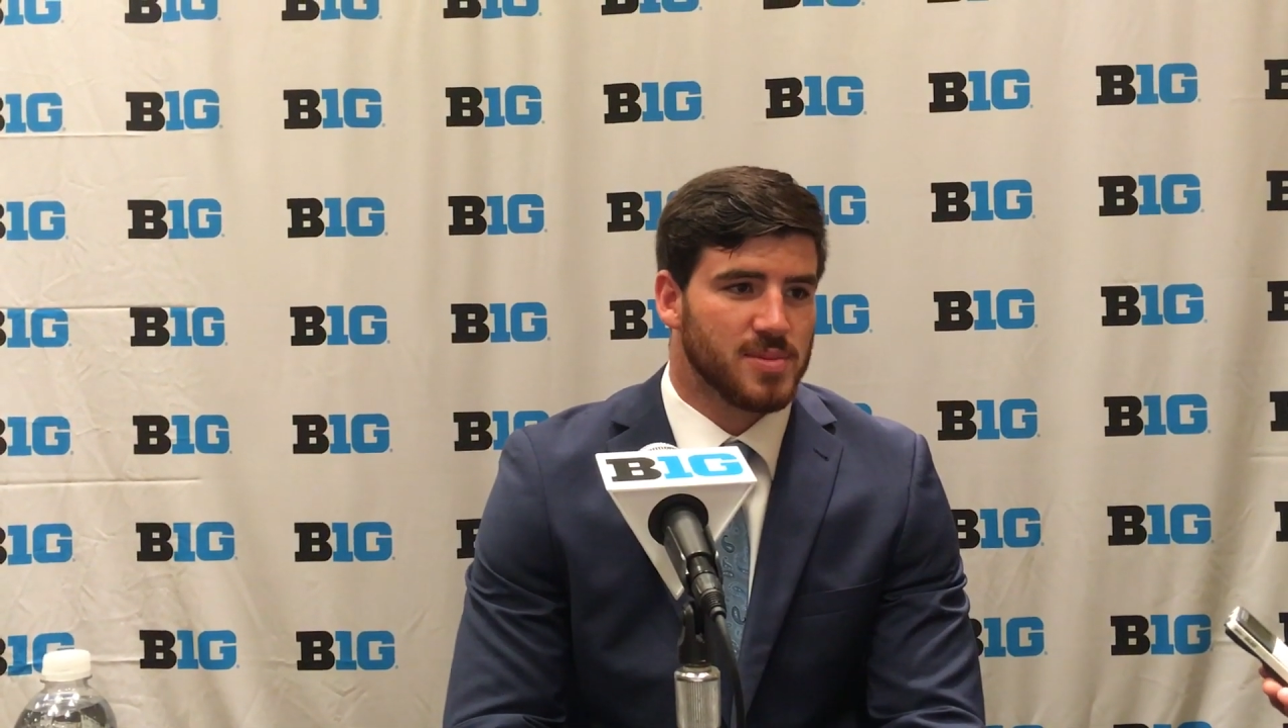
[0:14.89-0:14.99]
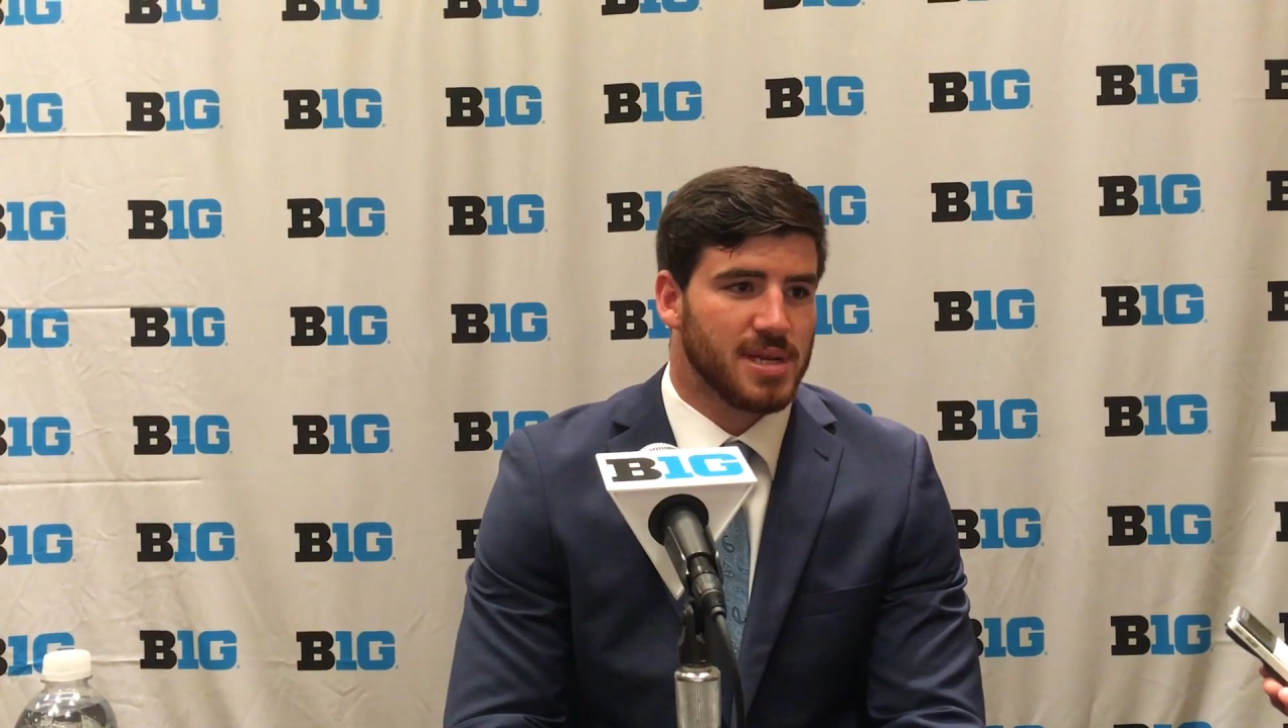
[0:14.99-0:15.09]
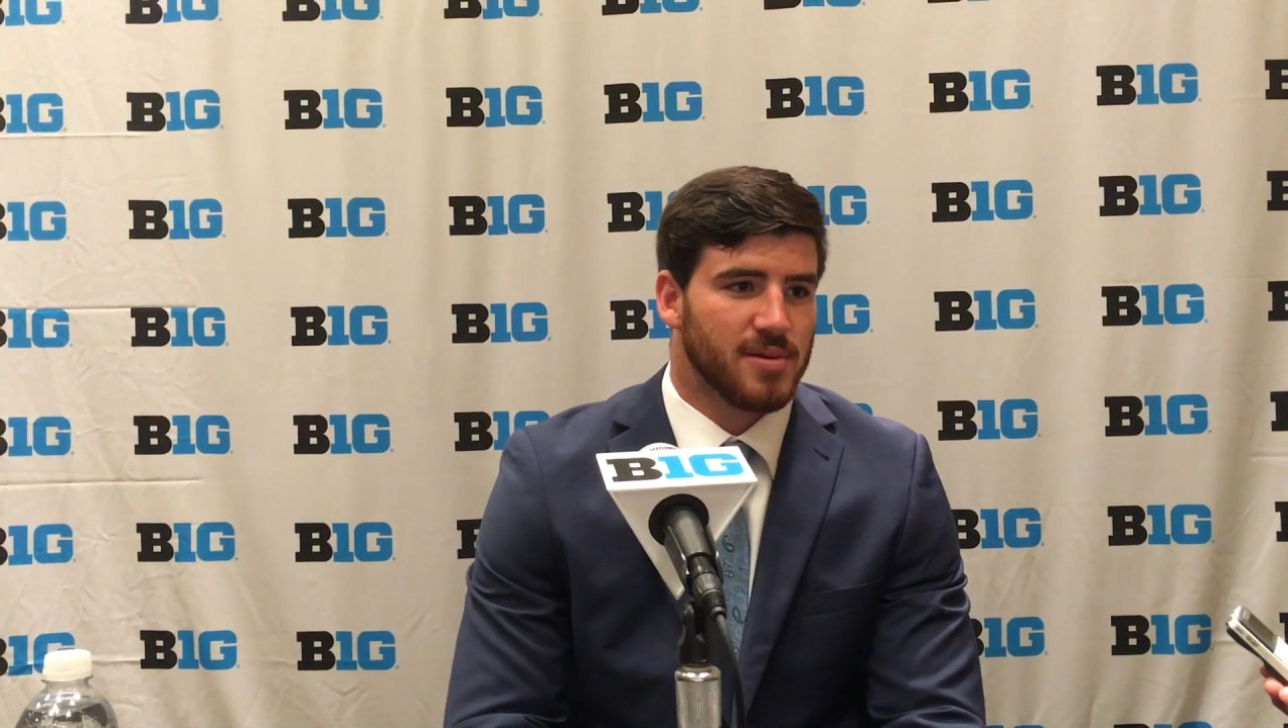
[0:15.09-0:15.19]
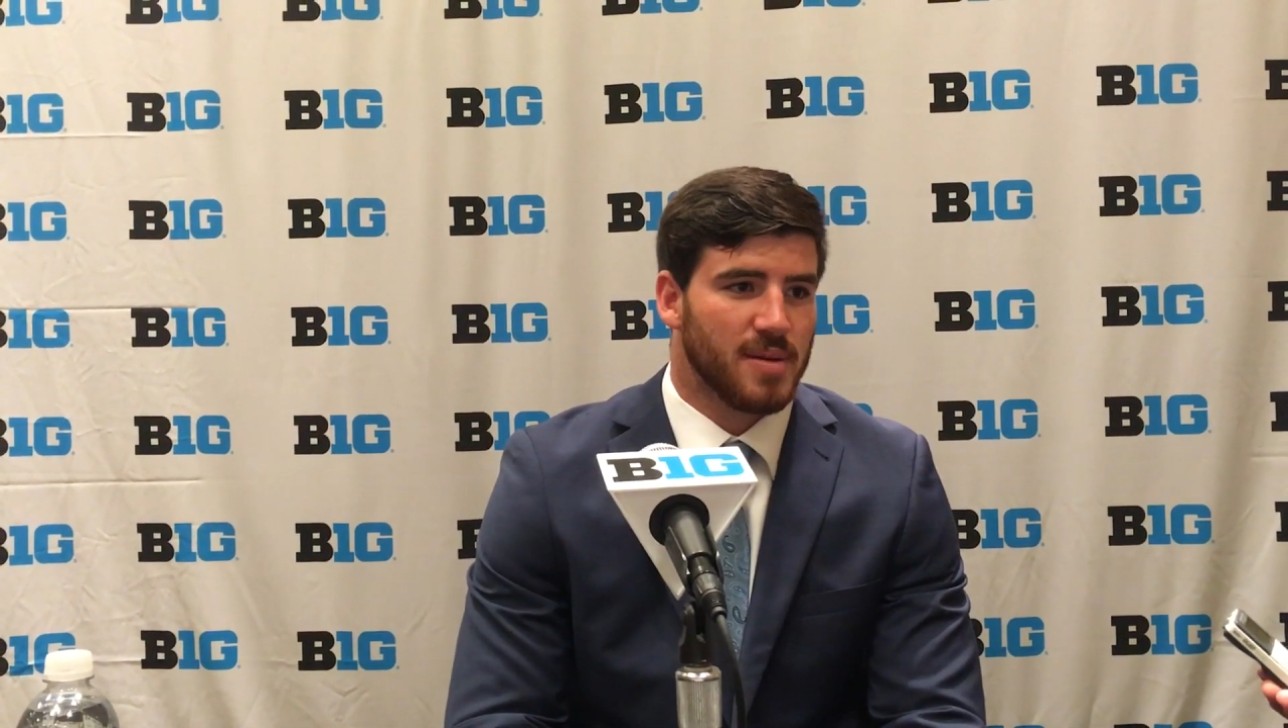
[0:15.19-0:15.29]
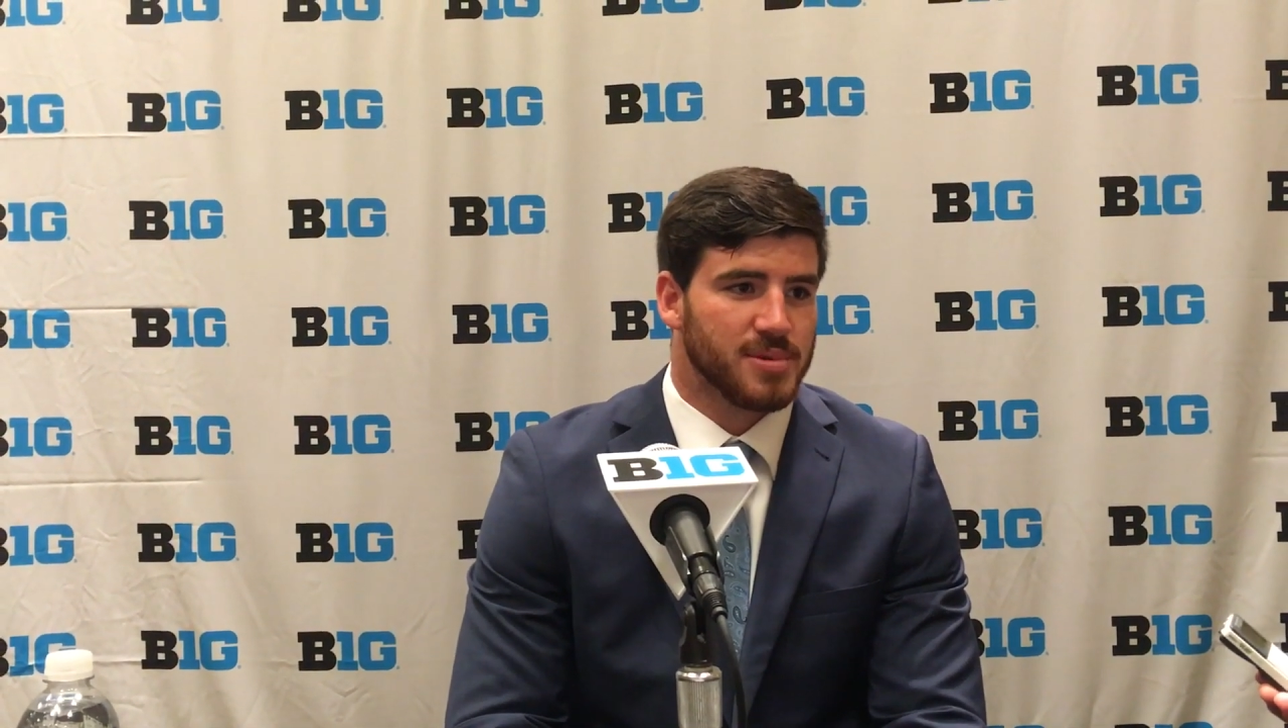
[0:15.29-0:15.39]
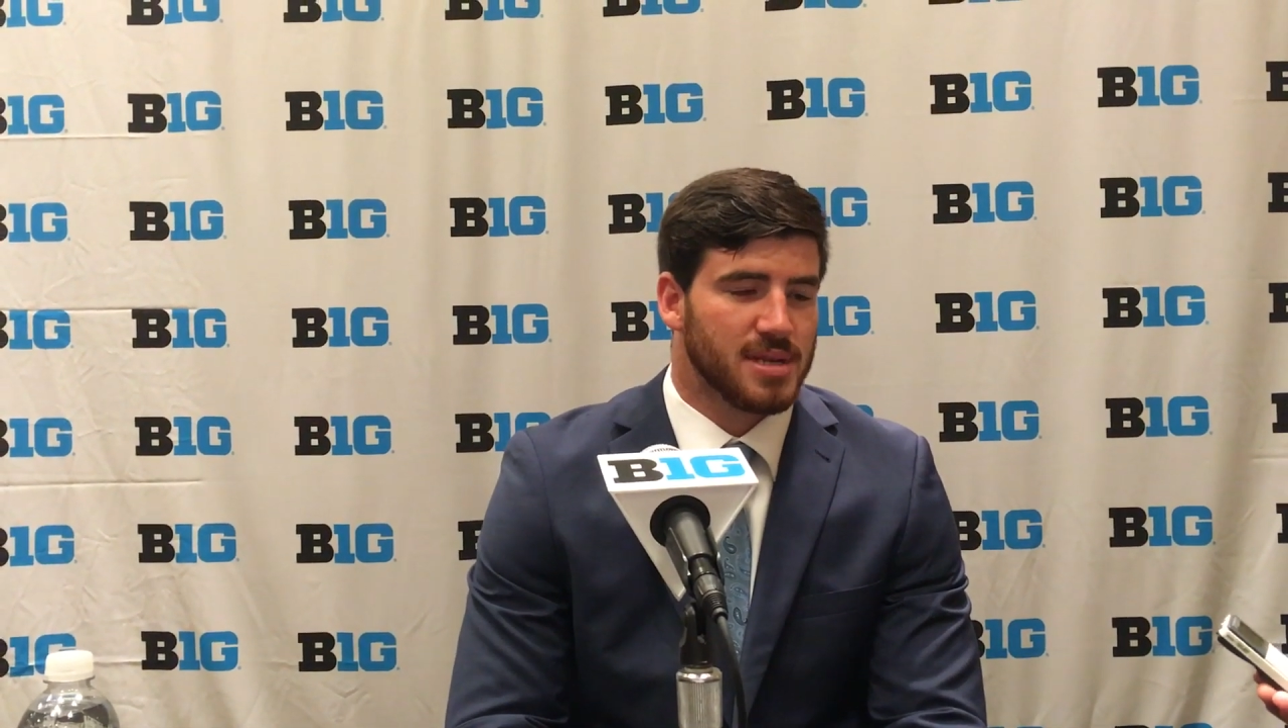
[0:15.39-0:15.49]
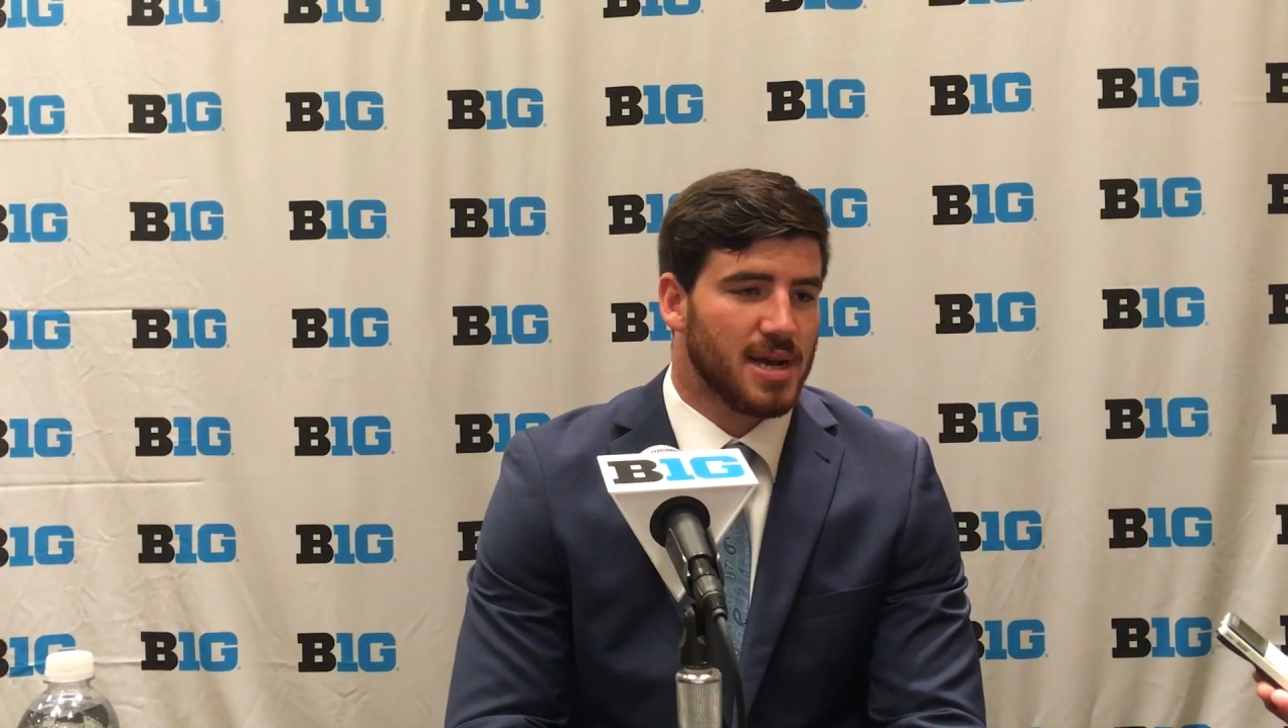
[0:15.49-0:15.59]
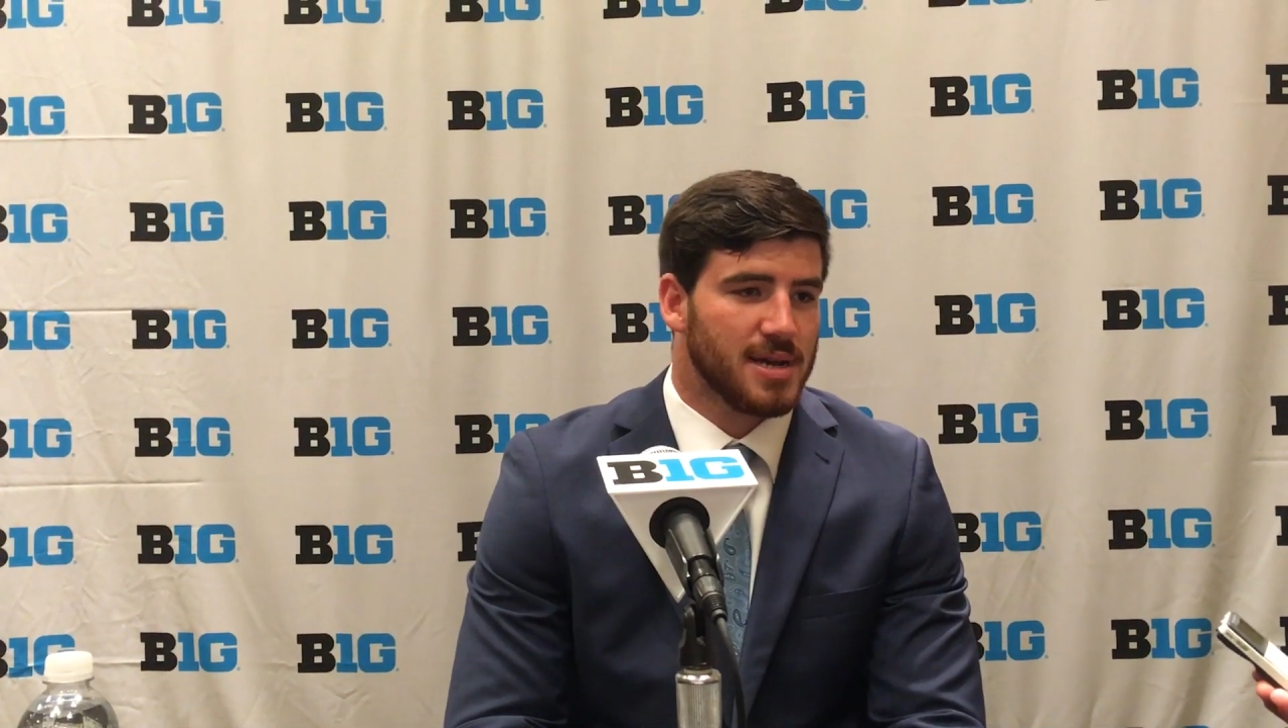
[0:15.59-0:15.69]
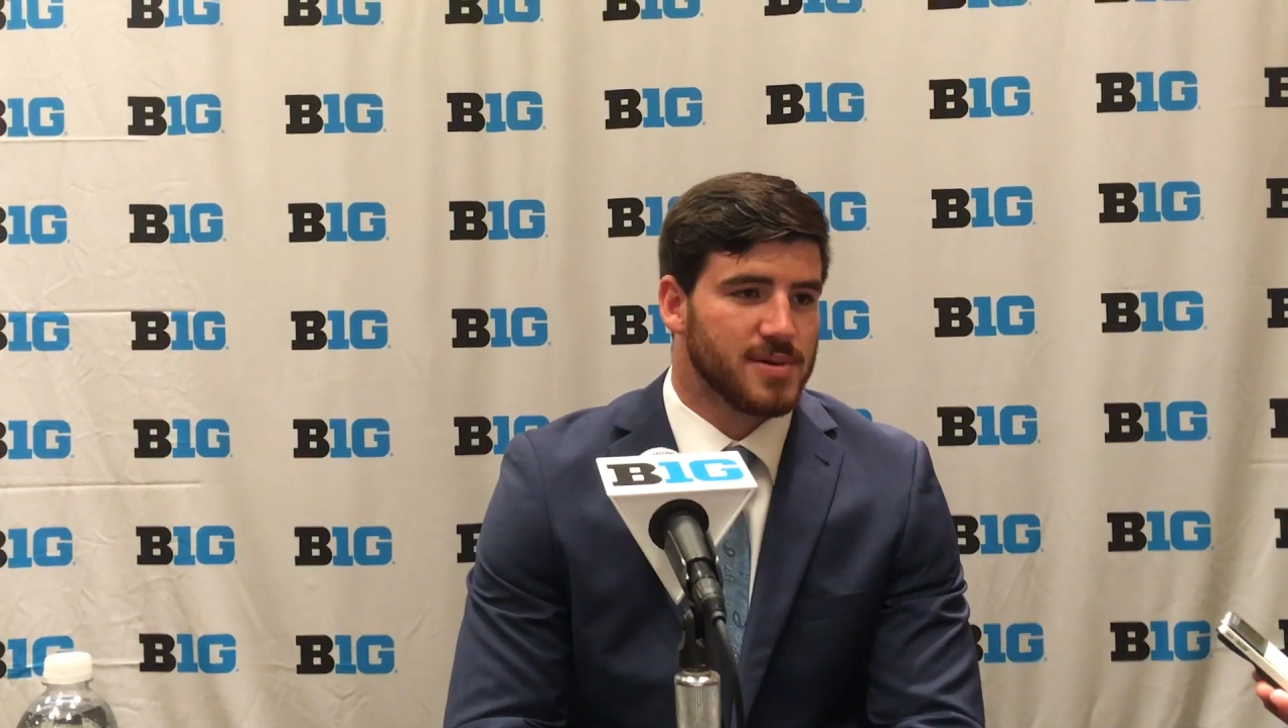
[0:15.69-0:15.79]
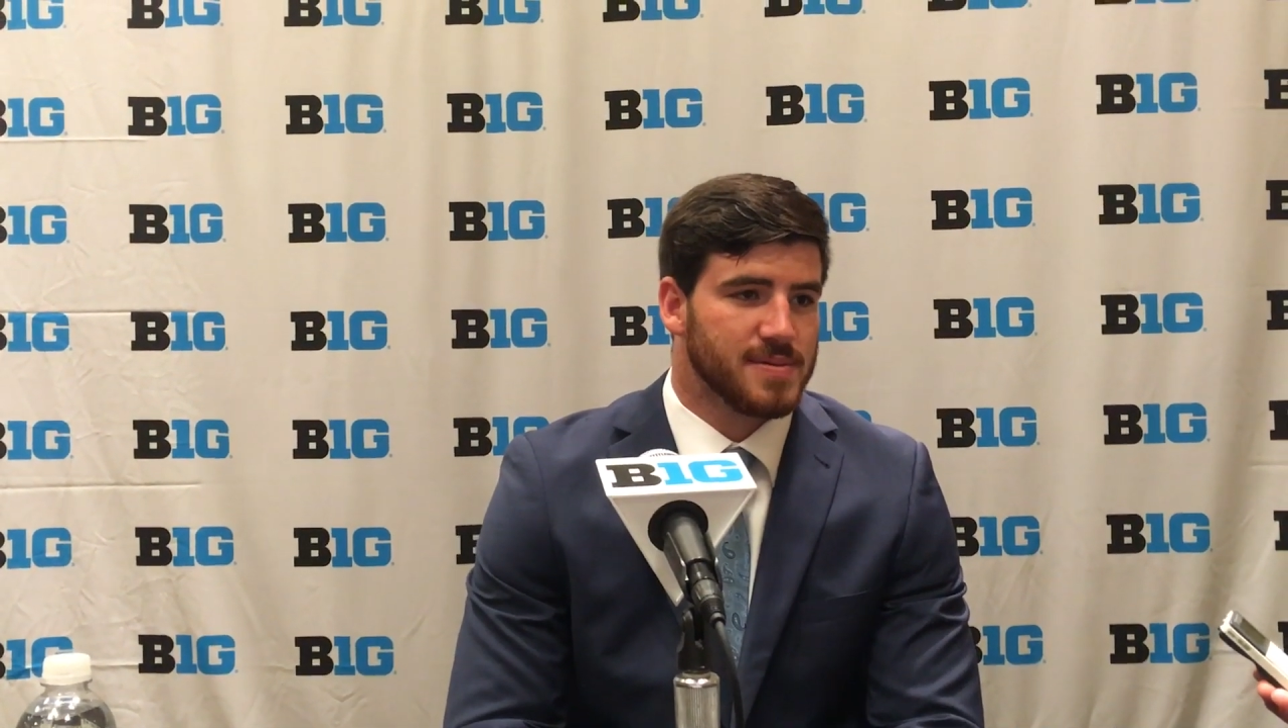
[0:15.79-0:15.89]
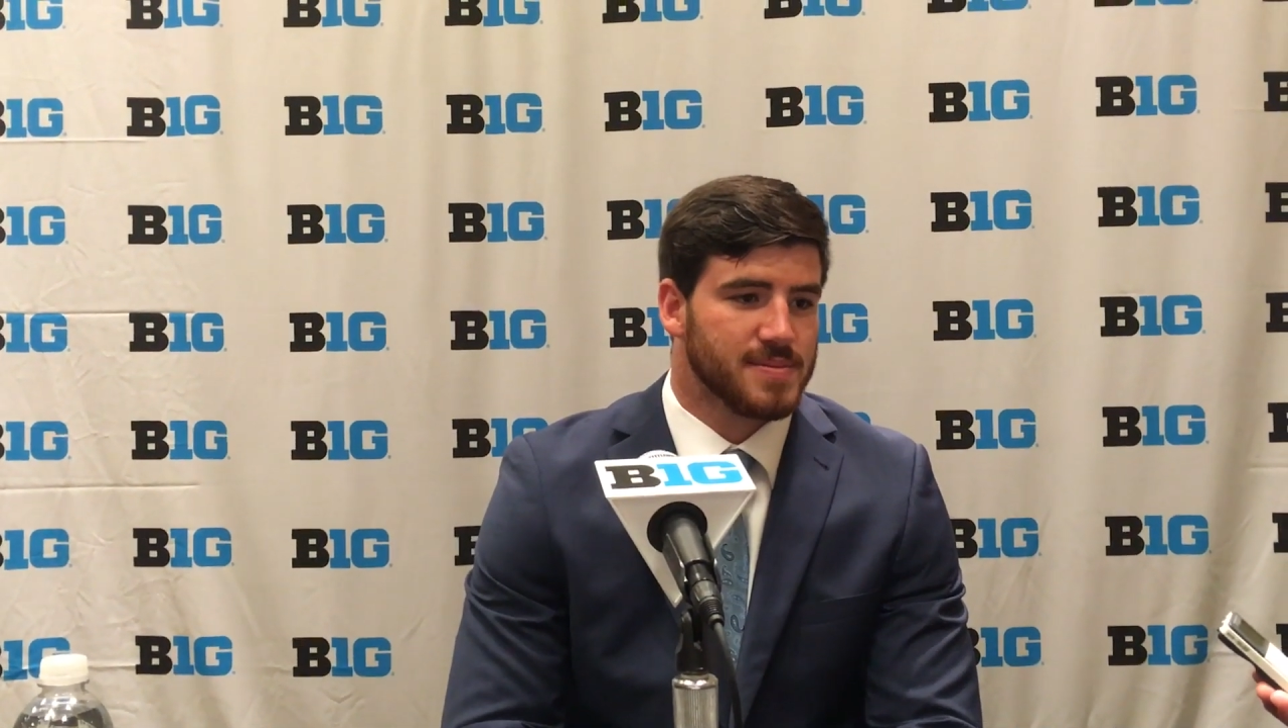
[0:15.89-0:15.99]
me to represent Iowa.